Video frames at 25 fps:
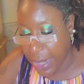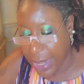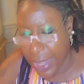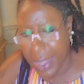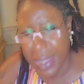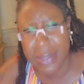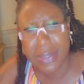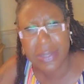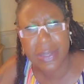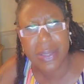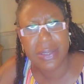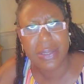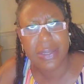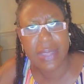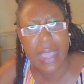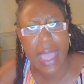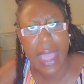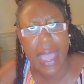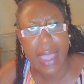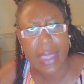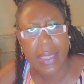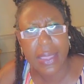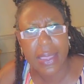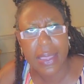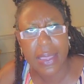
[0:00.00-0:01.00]
is
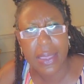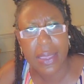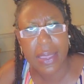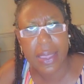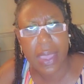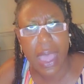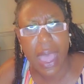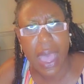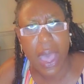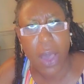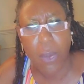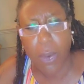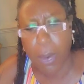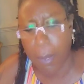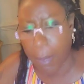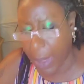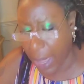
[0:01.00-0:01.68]
attacking our